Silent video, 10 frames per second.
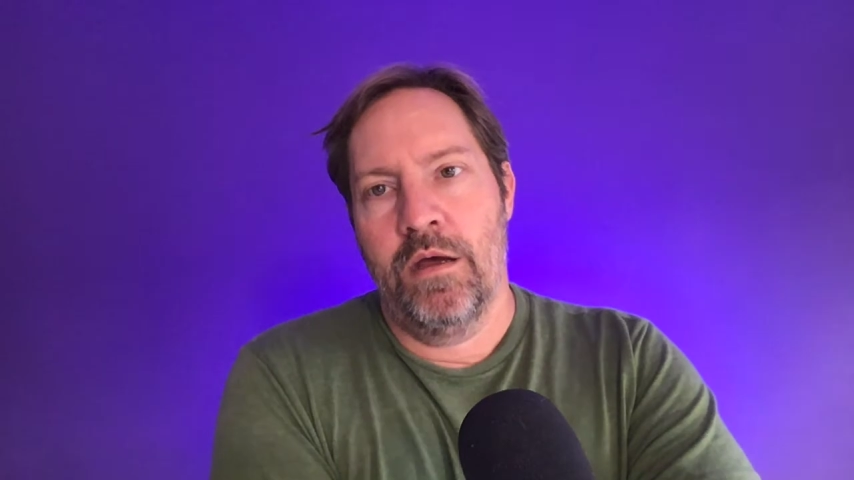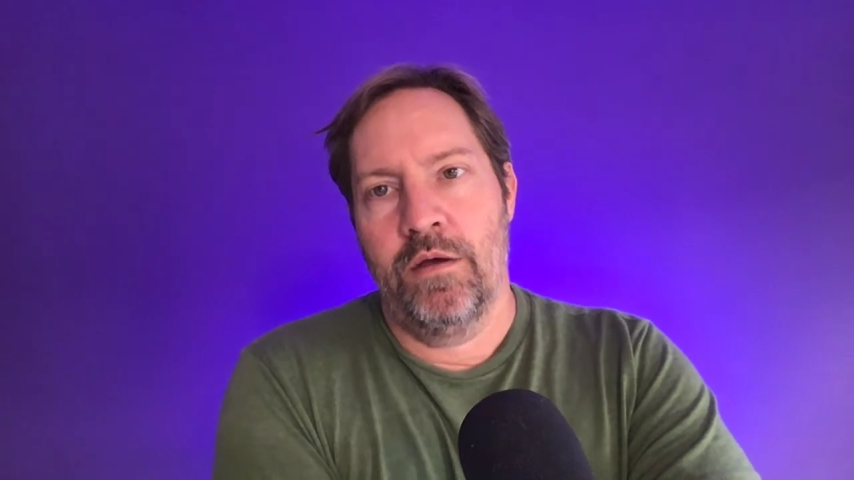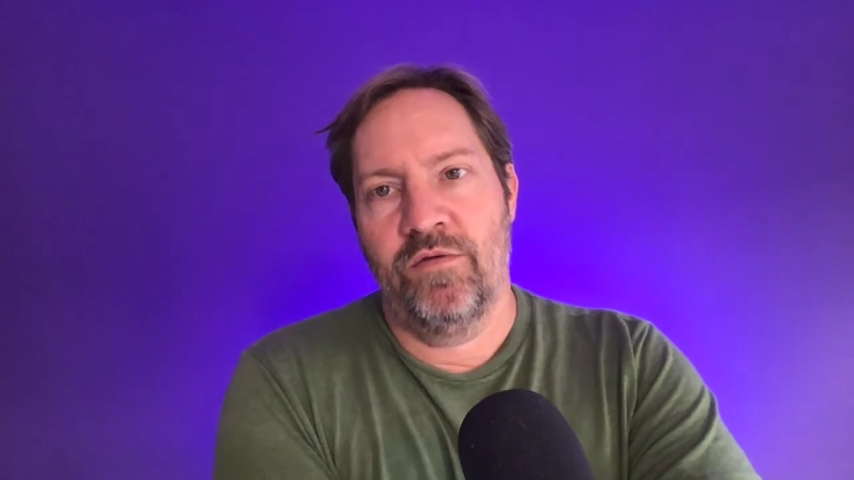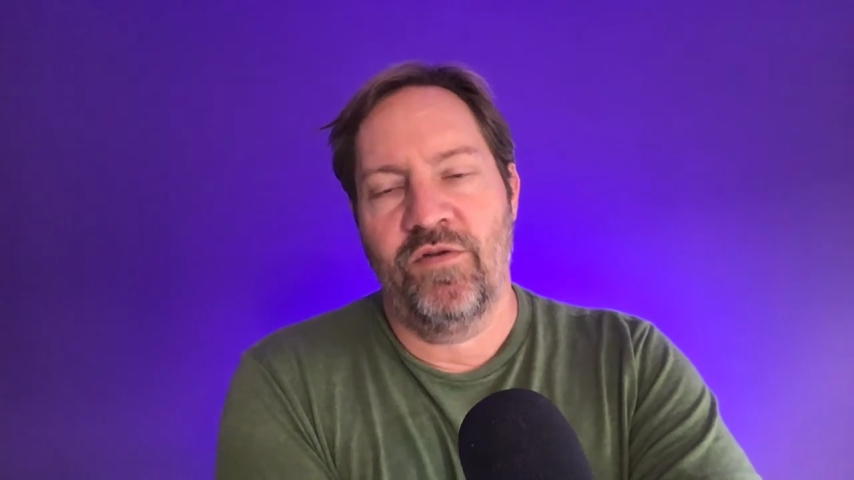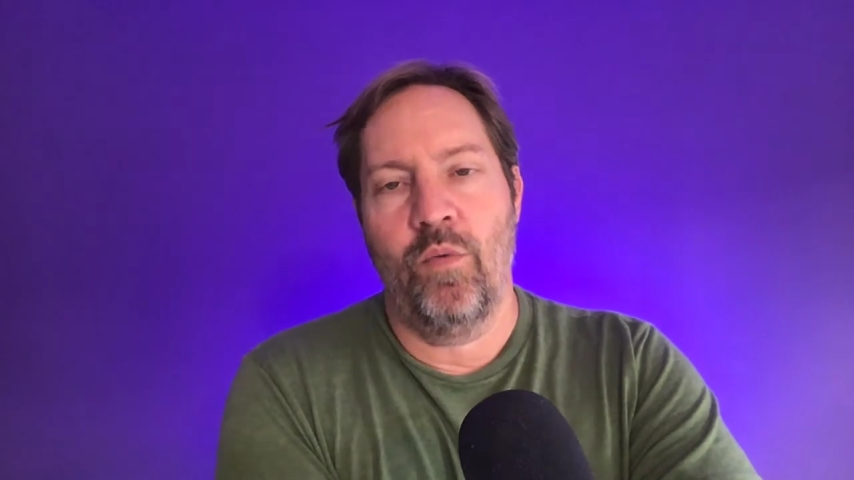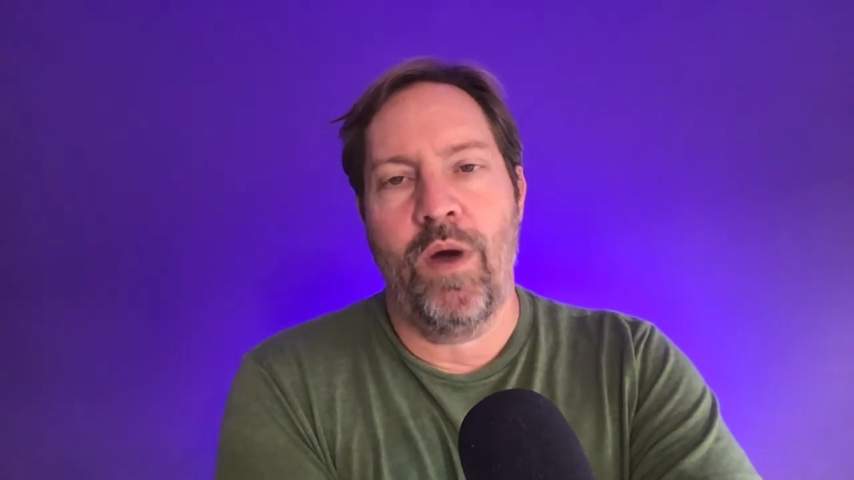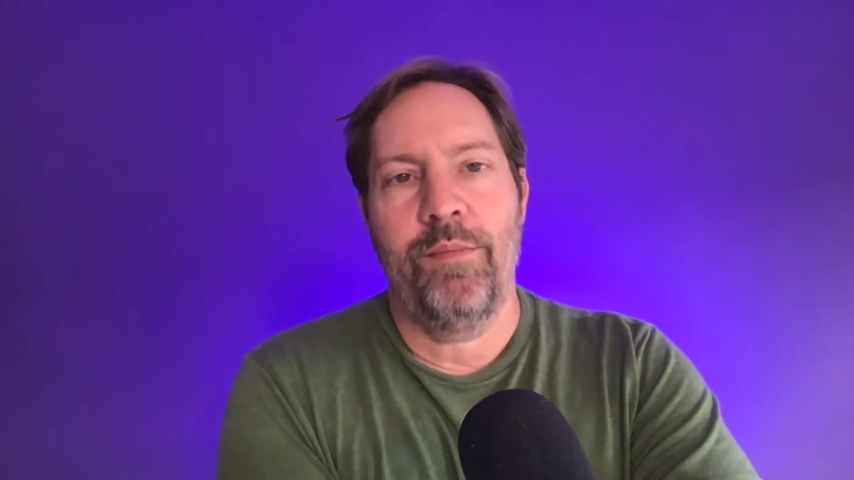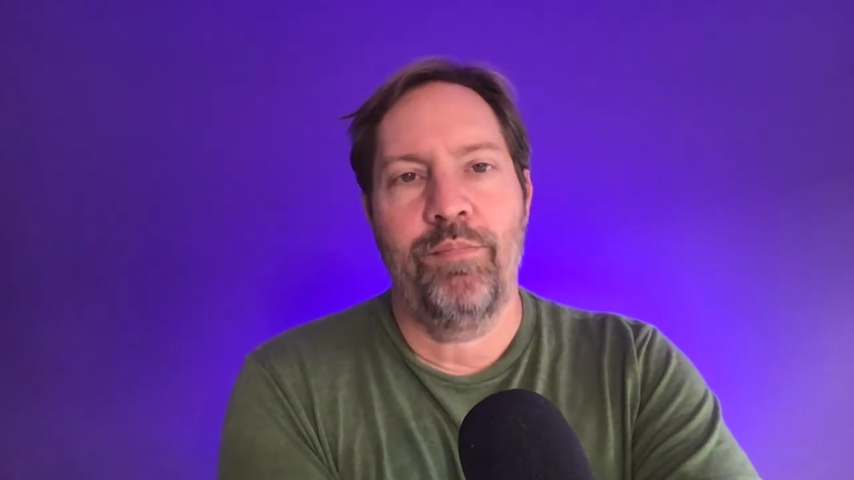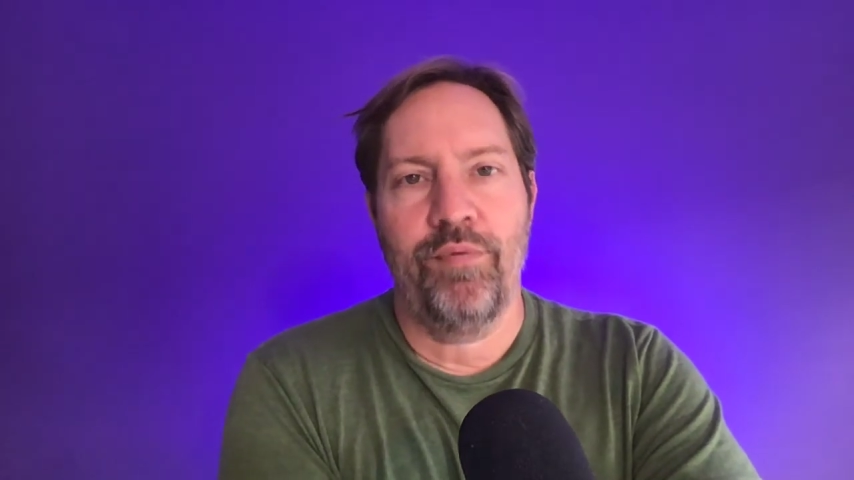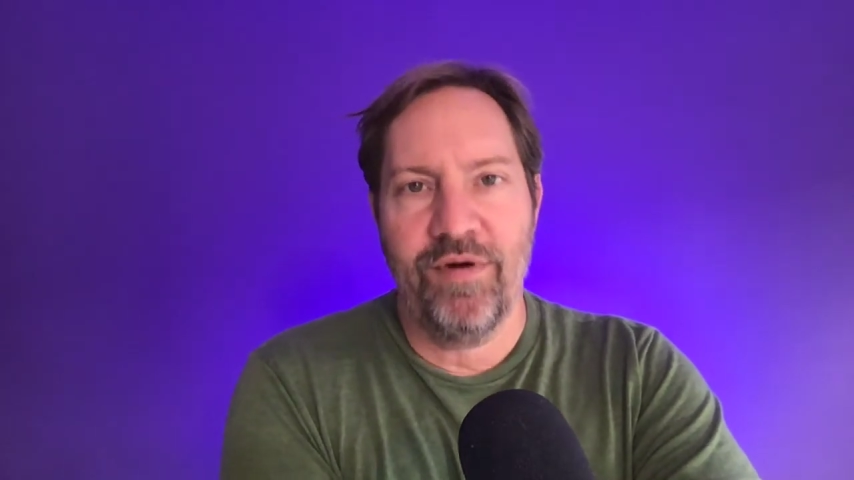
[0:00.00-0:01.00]
So
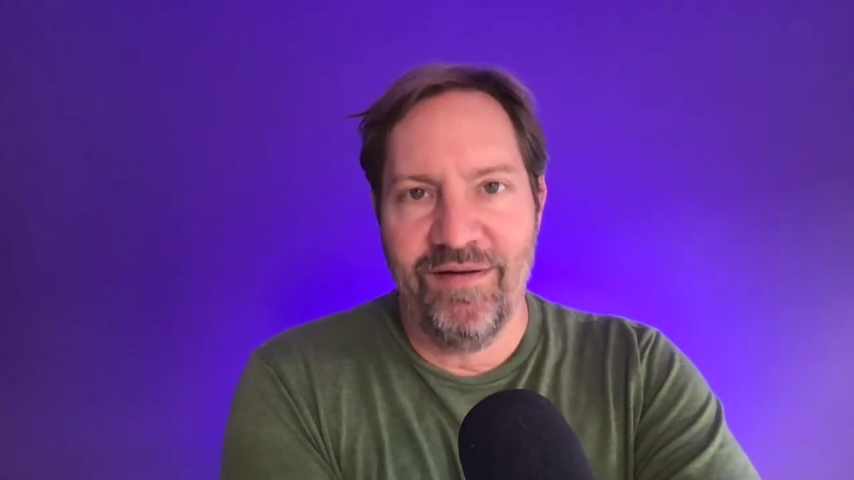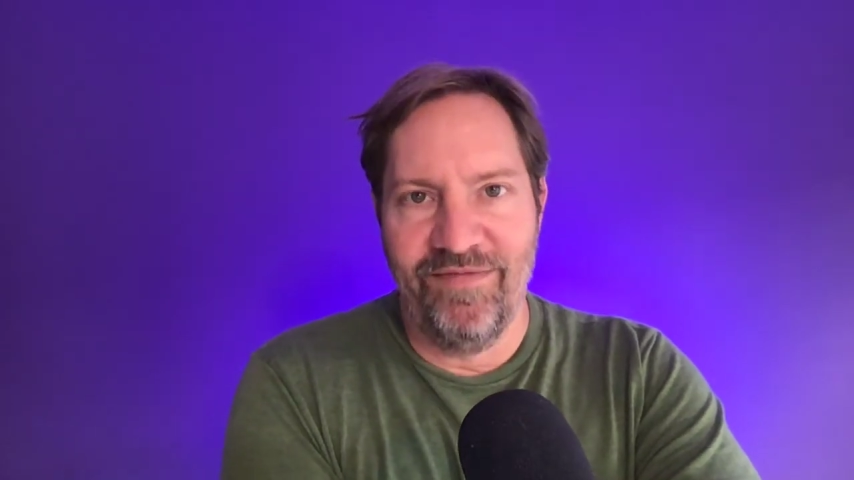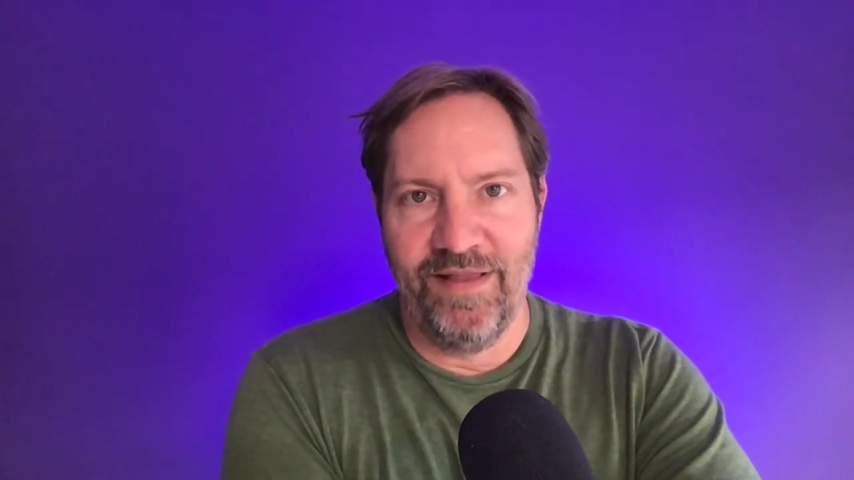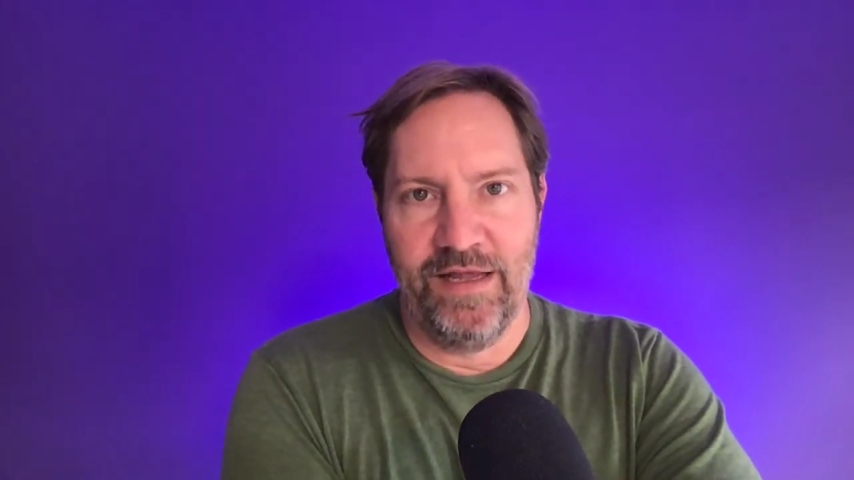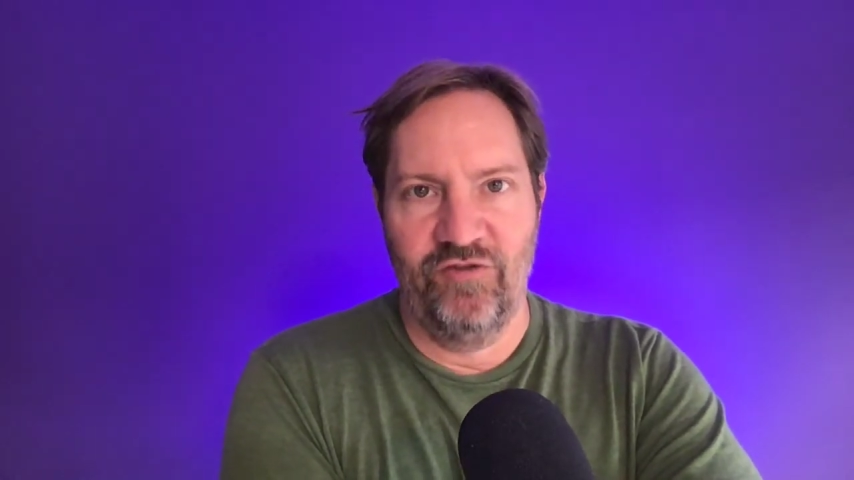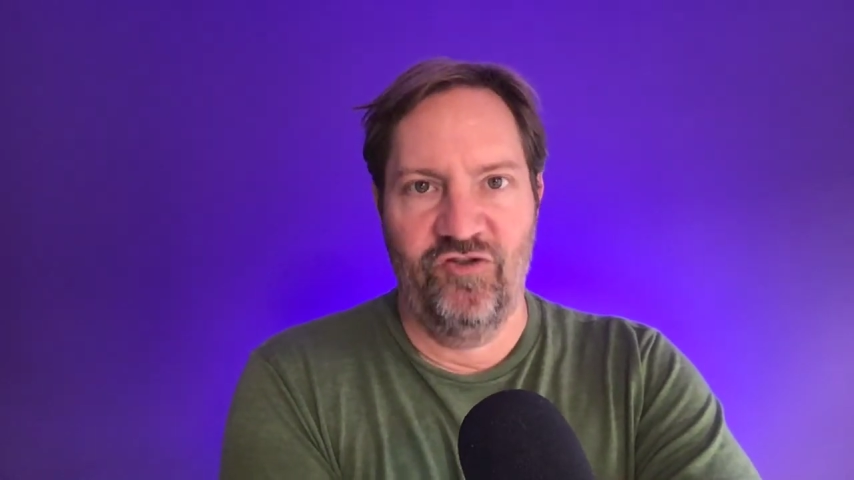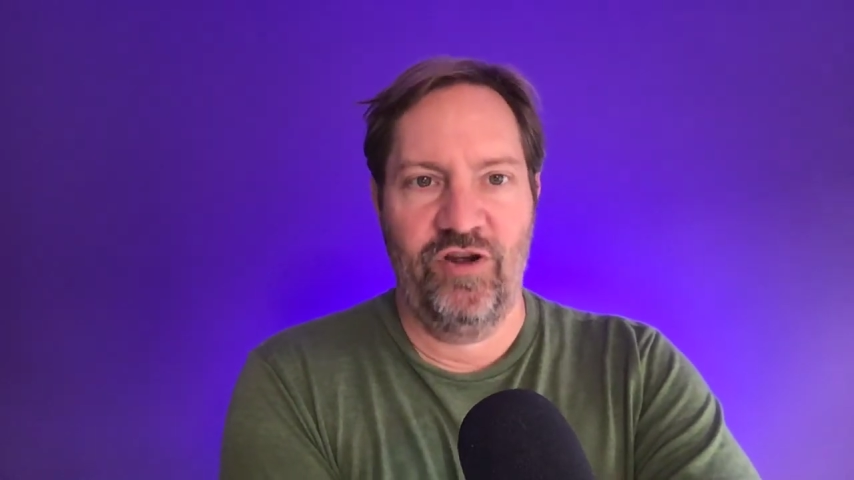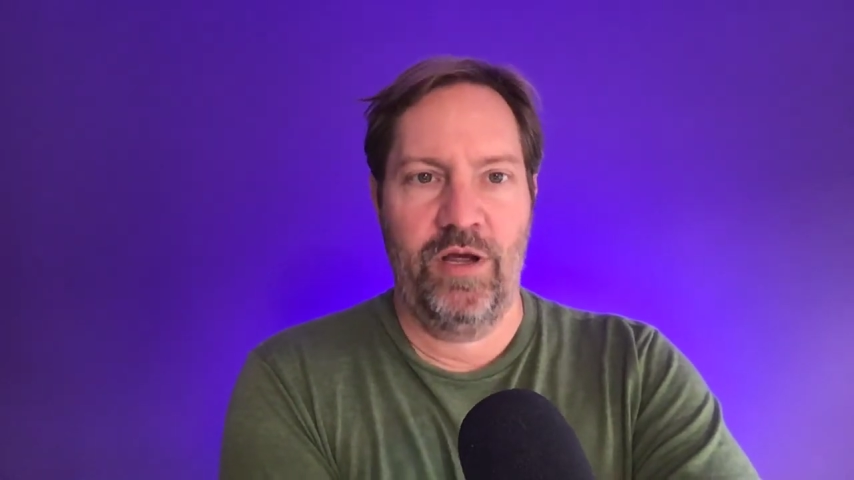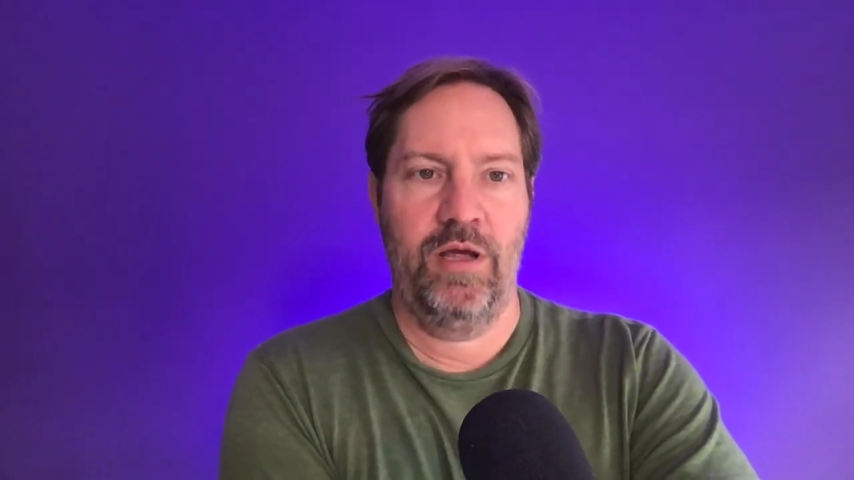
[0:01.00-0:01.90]
white privilege